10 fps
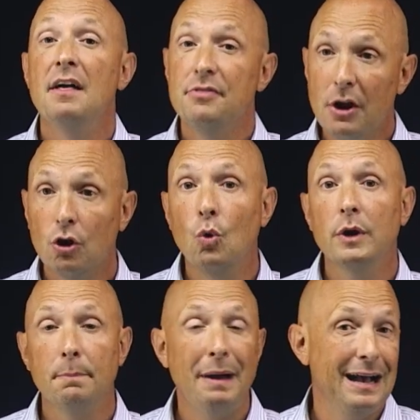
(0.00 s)
They're
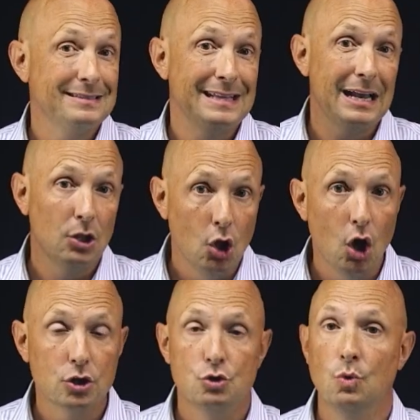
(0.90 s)
going to pass that
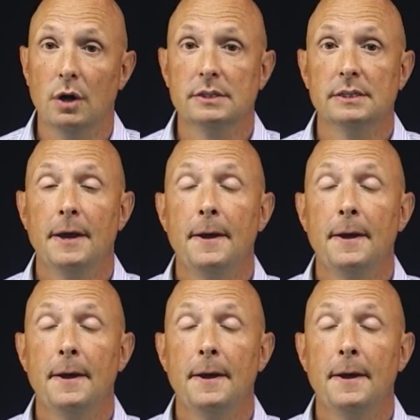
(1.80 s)
along to us.